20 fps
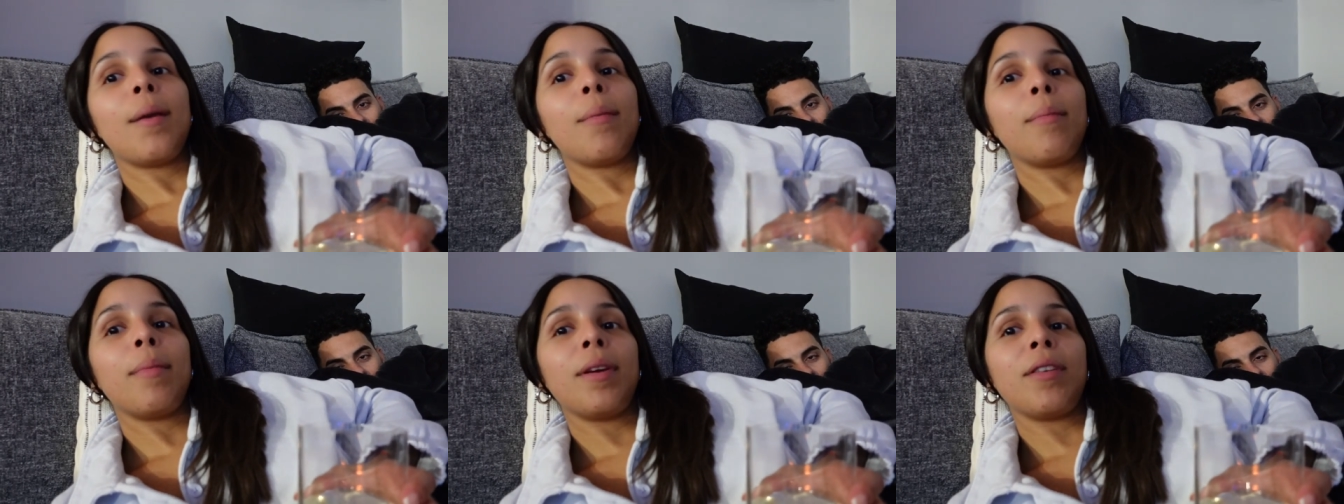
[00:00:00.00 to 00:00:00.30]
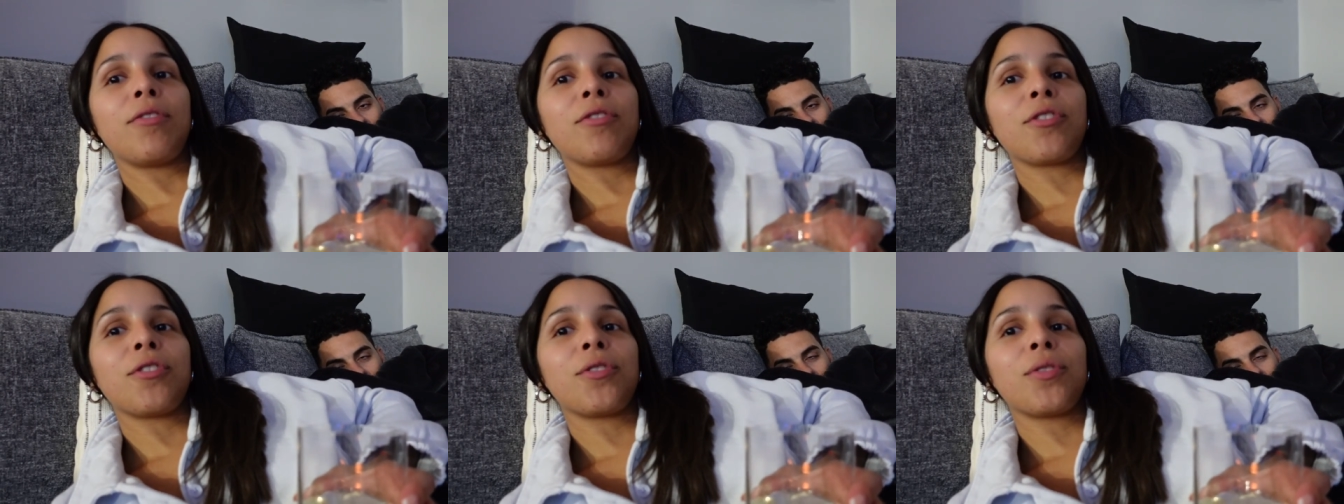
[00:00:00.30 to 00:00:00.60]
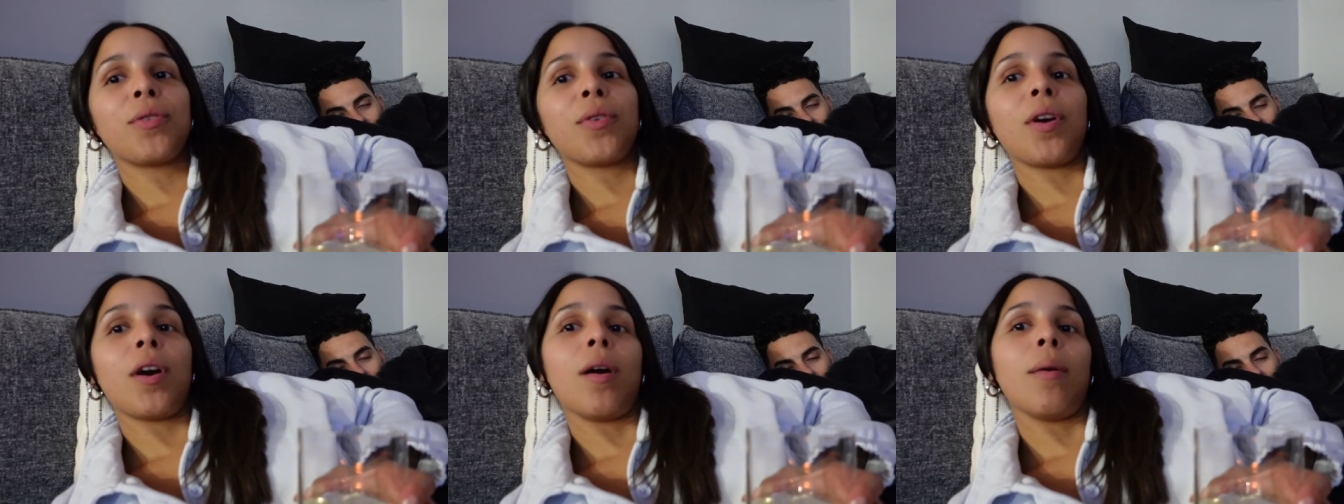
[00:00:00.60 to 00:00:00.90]
make sure
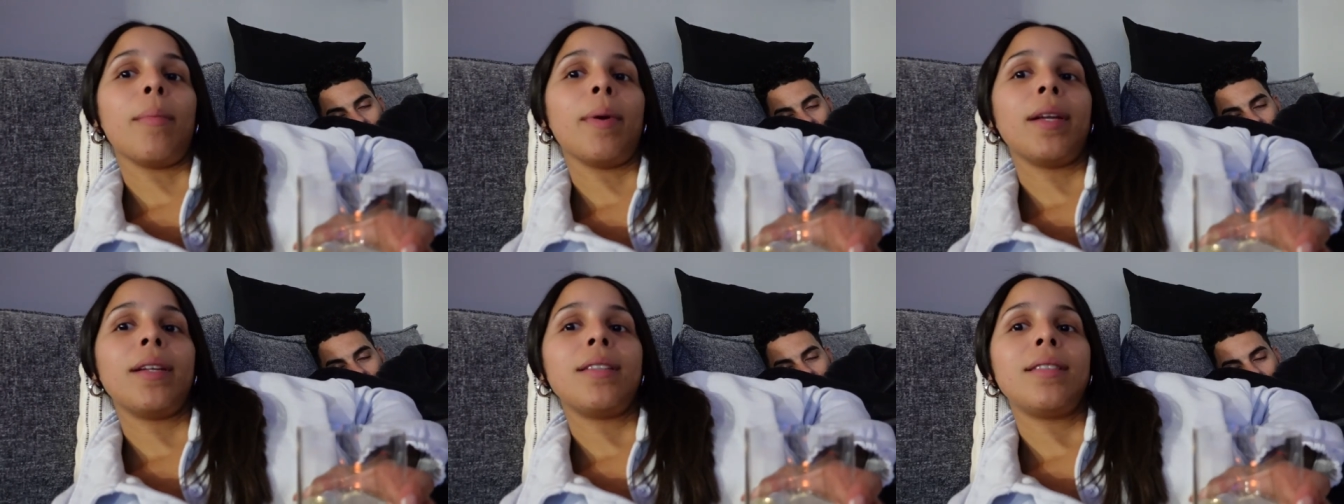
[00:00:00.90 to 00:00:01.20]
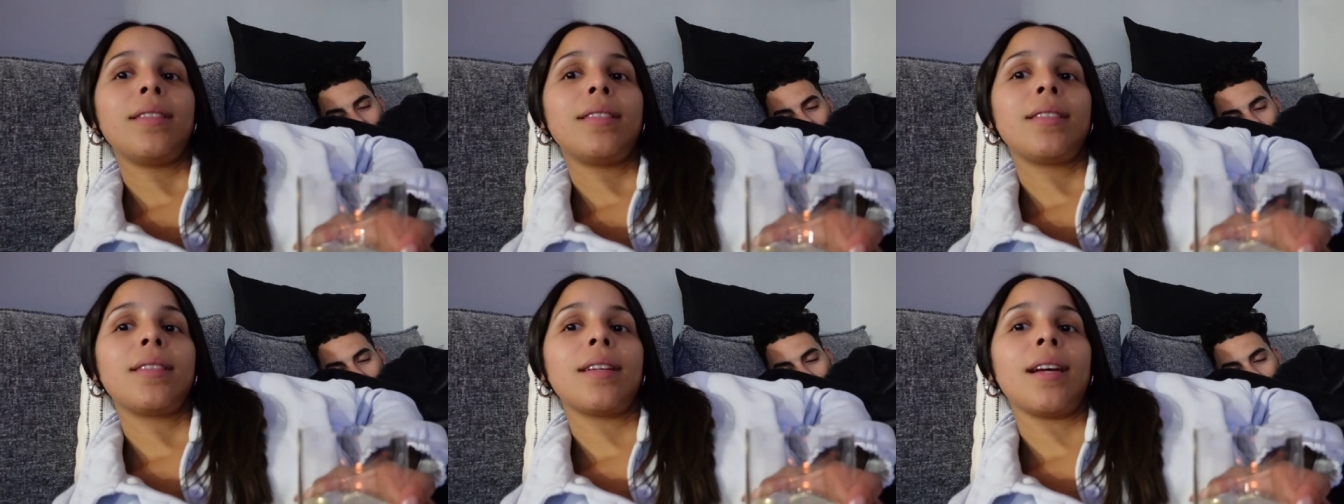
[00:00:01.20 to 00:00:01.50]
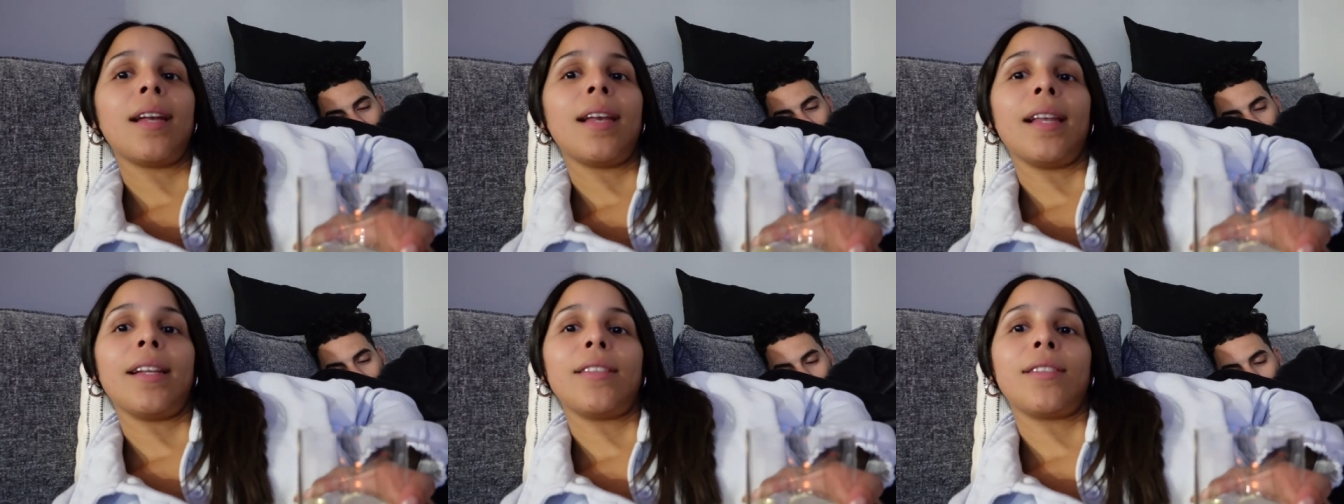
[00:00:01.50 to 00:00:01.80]
to comment.
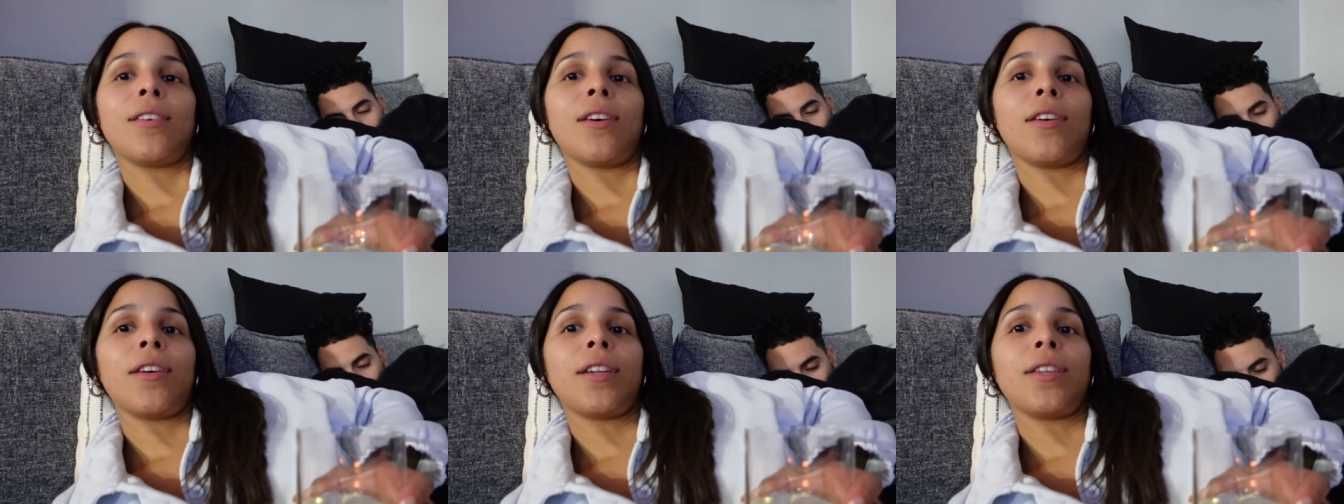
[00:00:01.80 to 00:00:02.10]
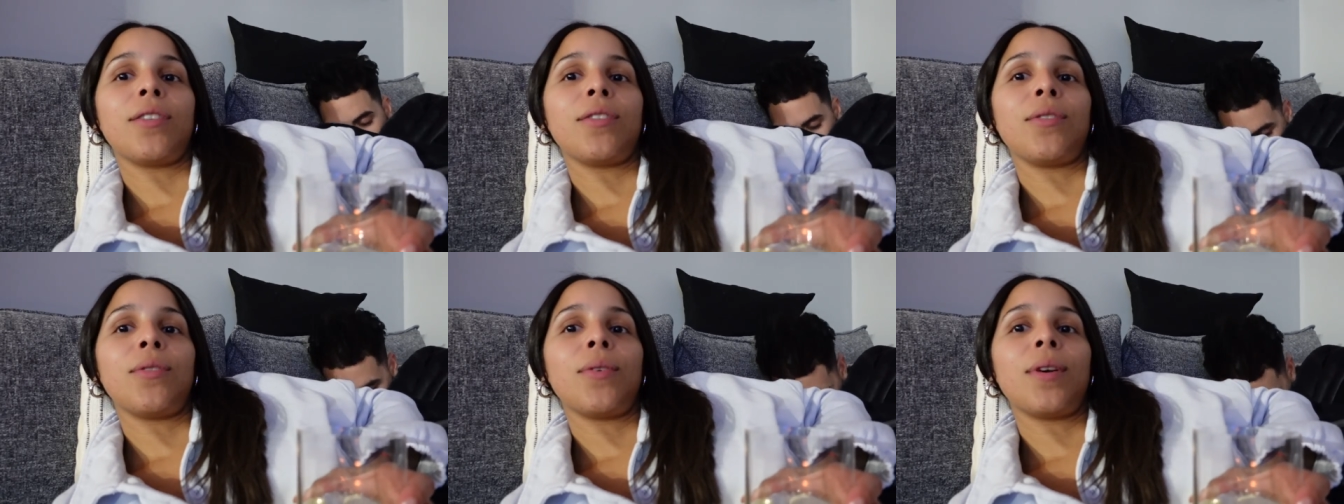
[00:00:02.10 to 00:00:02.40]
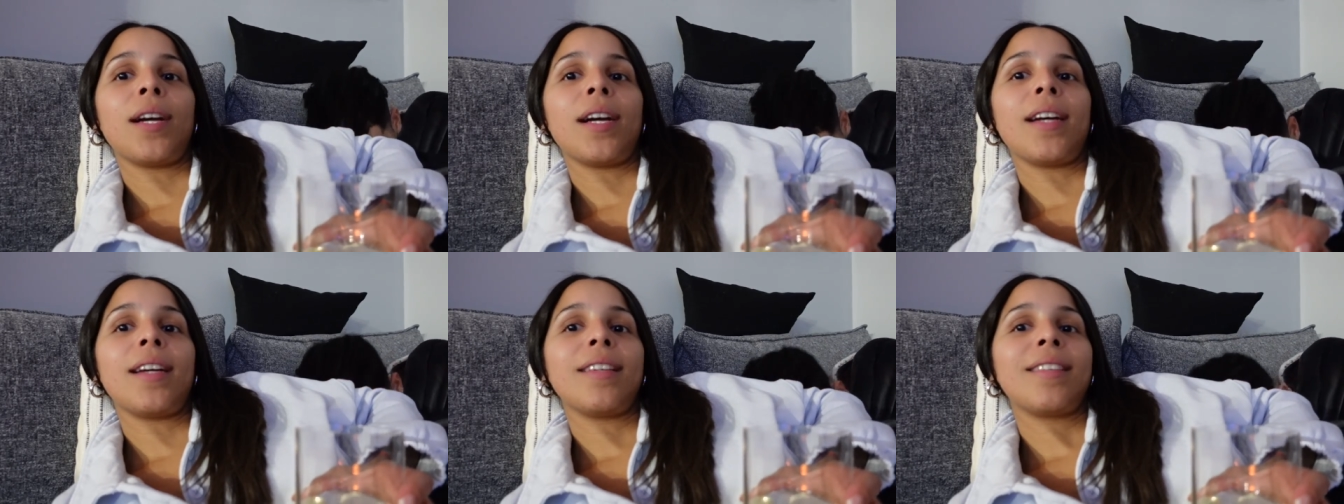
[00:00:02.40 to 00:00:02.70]
I like talking to you
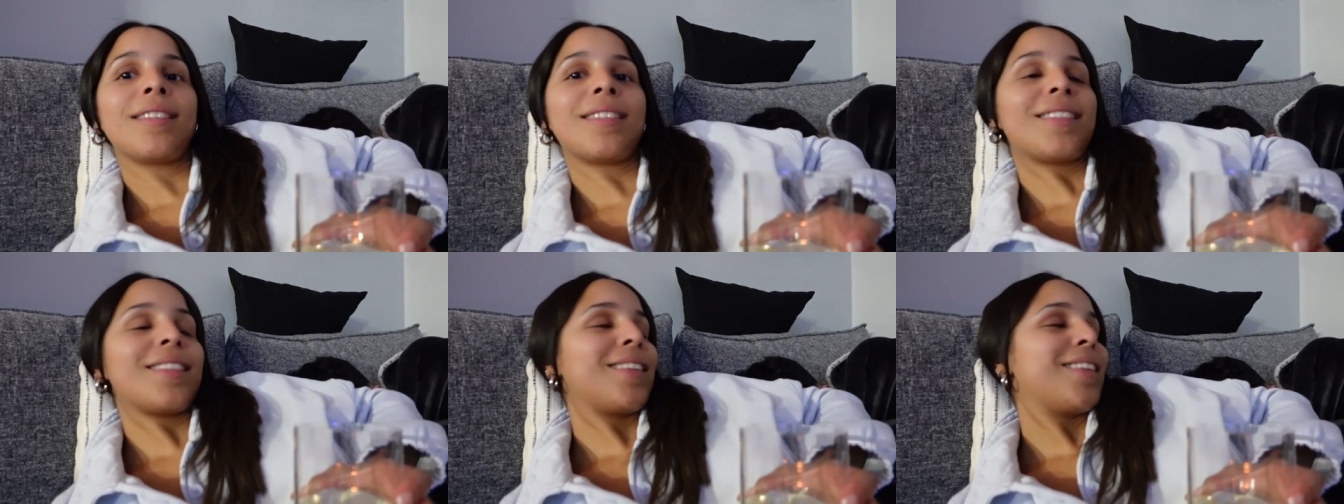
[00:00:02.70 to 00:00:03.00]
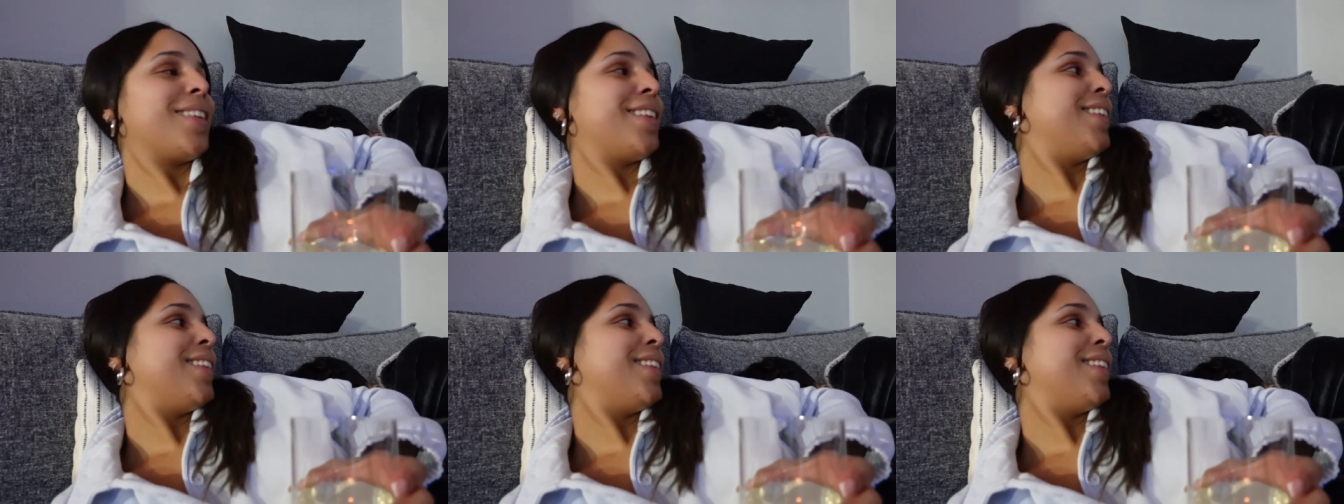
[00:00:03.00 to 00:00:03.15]
guys.